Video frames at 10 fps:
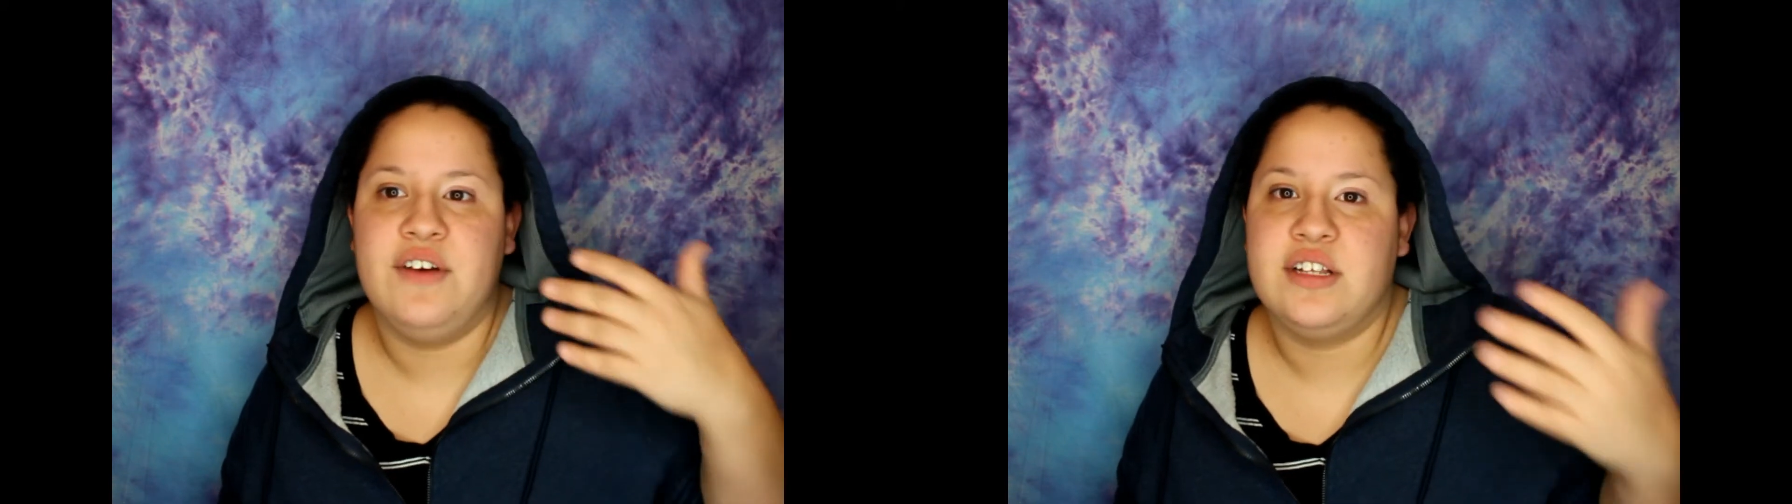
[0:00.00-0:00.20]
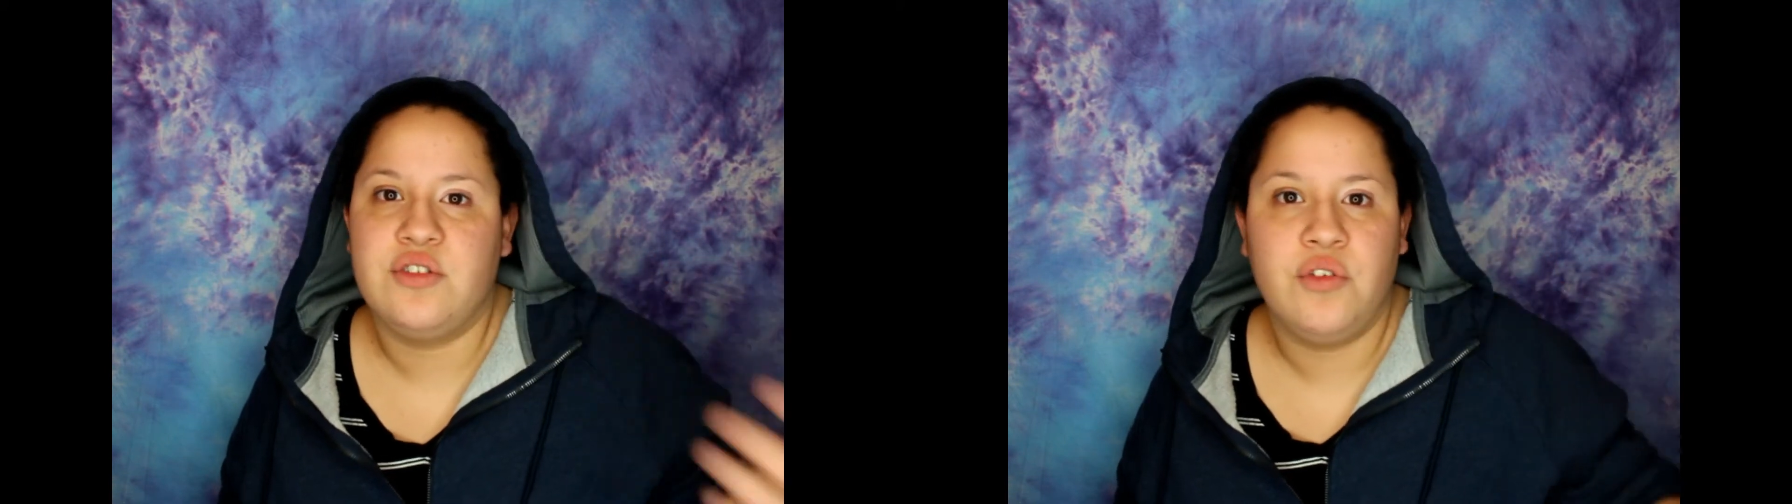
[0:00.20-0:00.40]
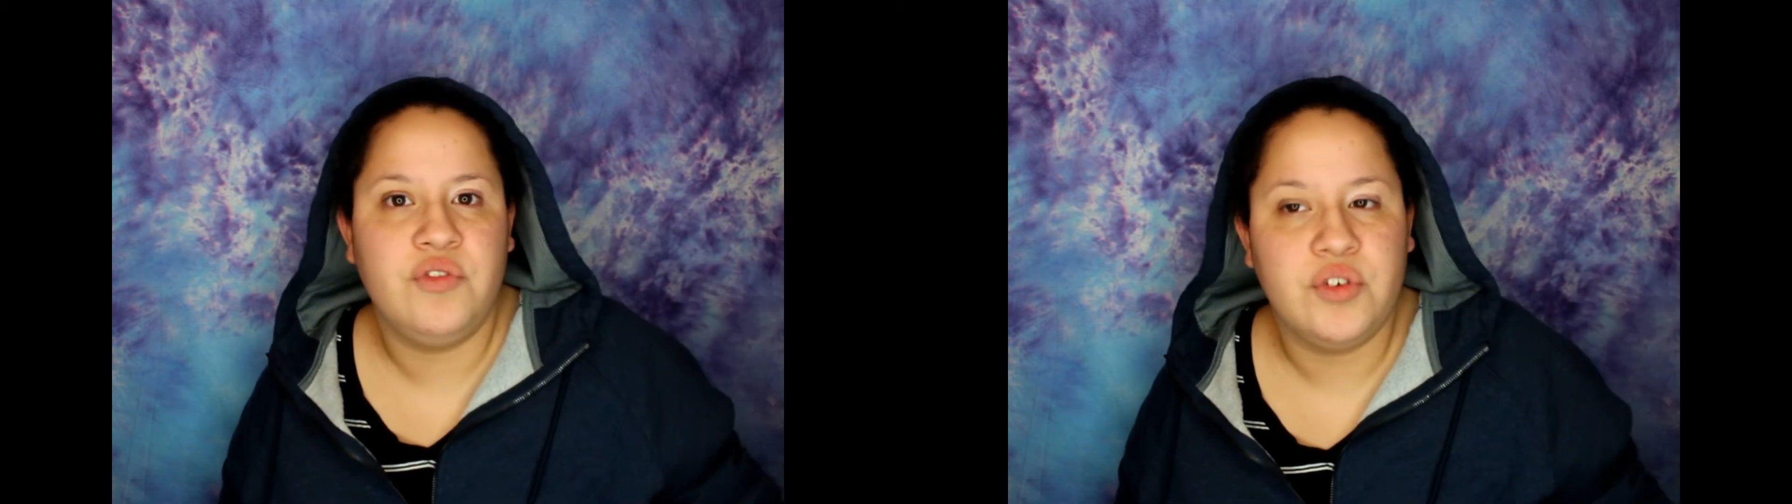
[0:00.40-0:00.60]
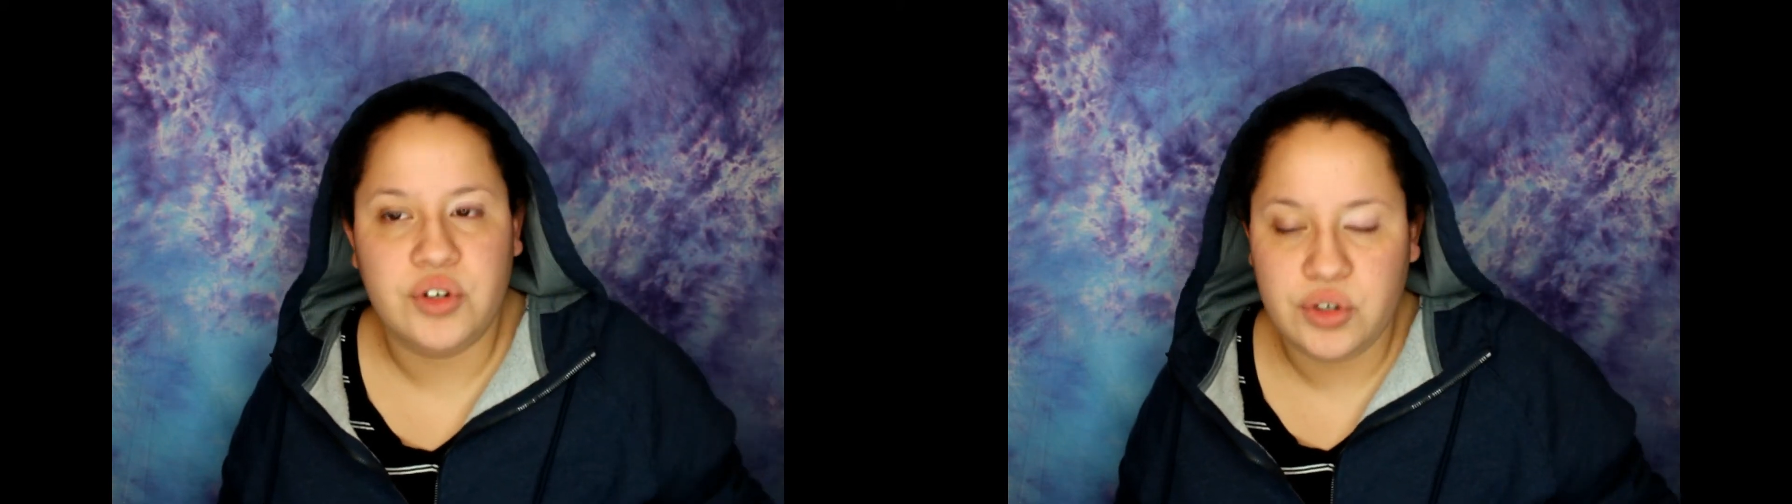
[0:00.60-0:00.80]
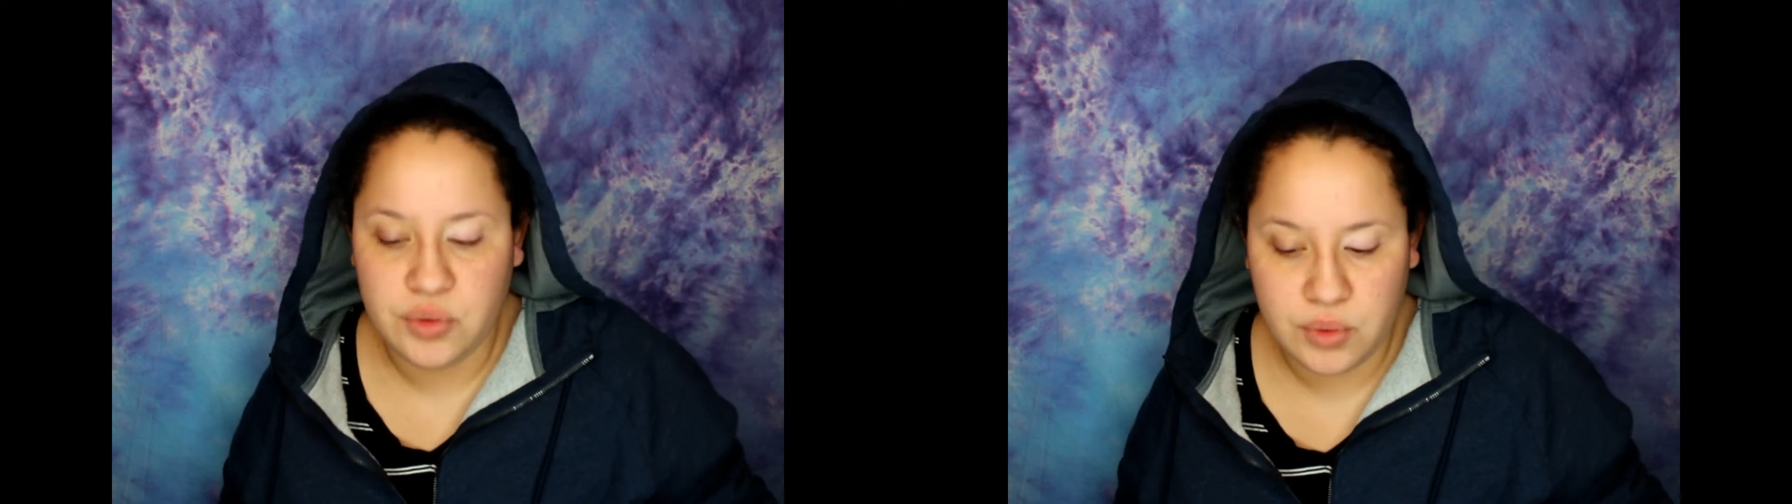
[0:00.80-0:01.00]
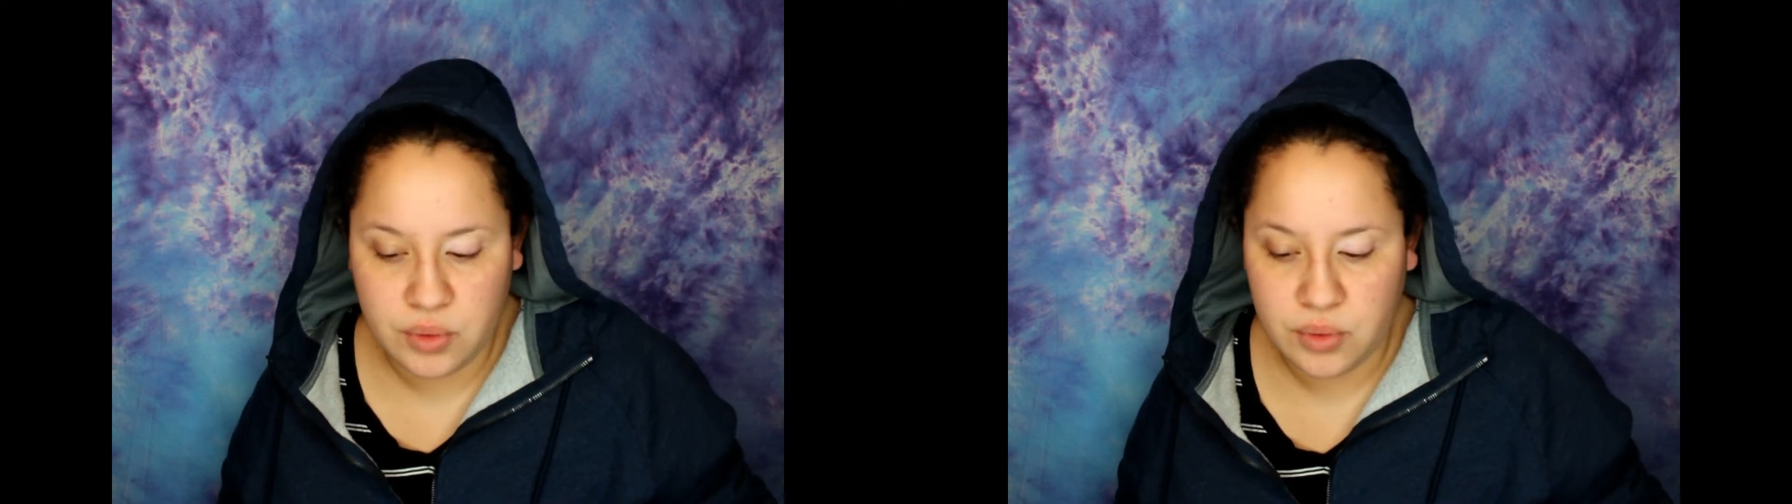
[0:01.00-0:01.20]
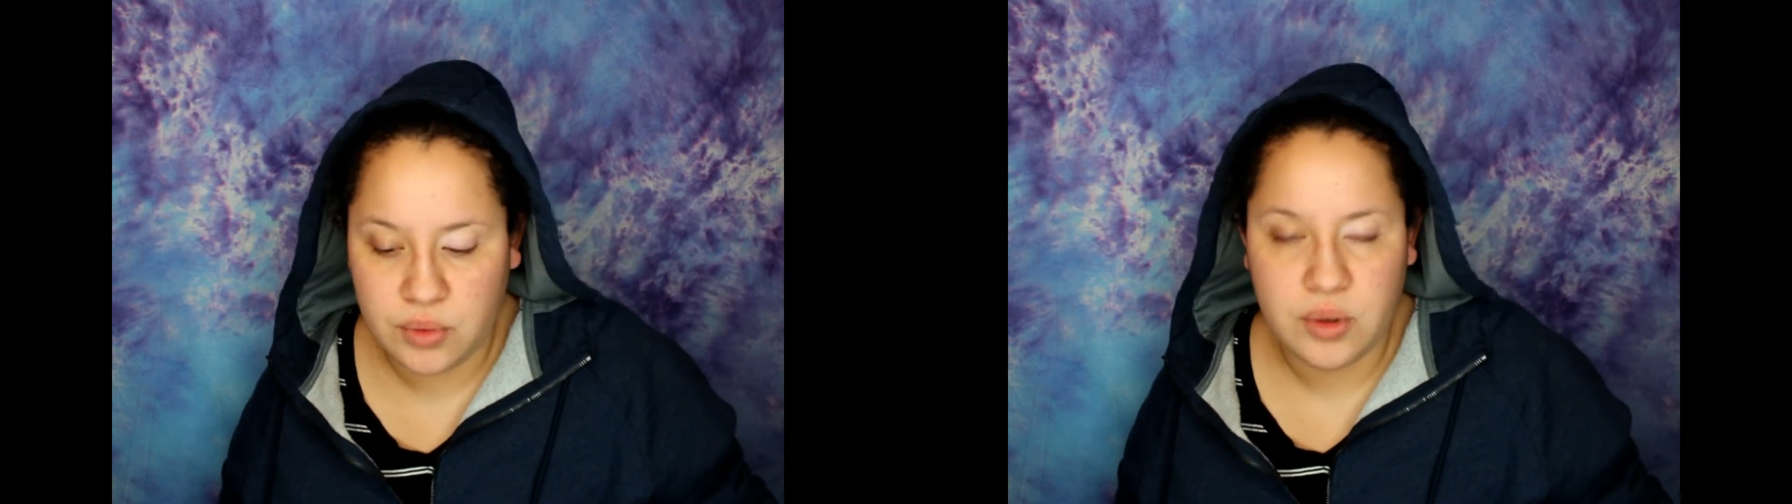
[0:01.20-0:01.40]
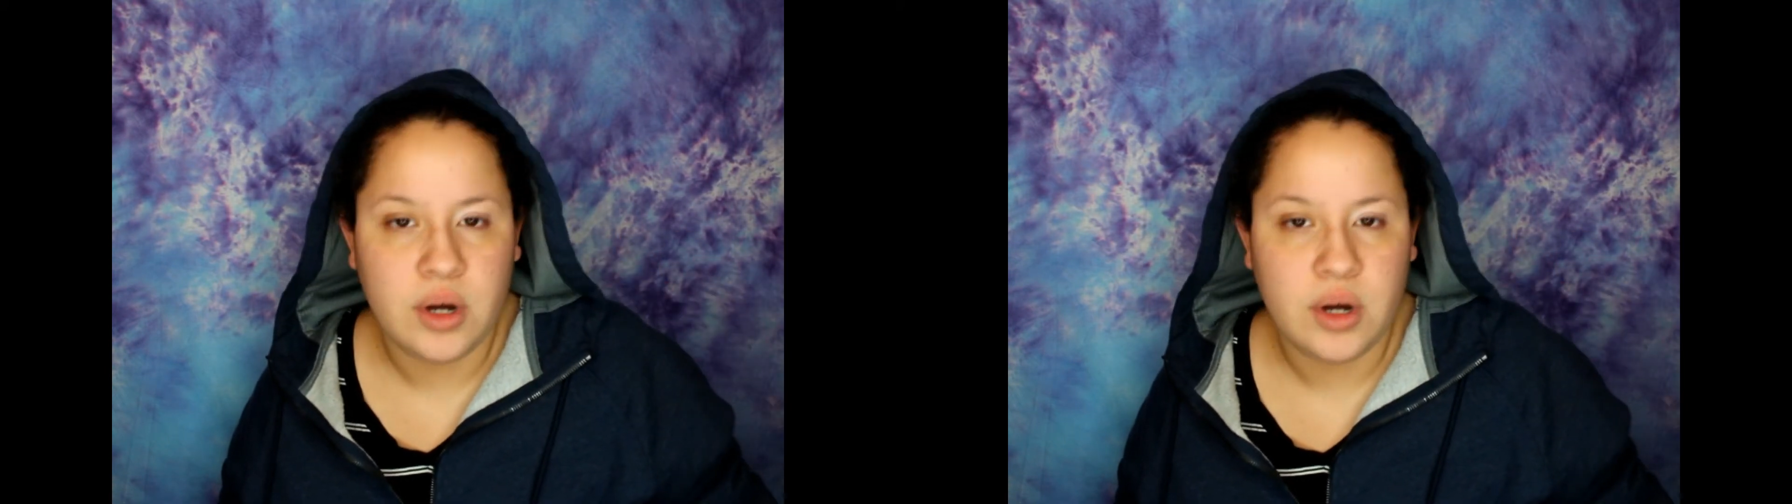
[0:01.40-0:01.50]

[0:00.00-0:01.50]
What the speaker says: it's for you,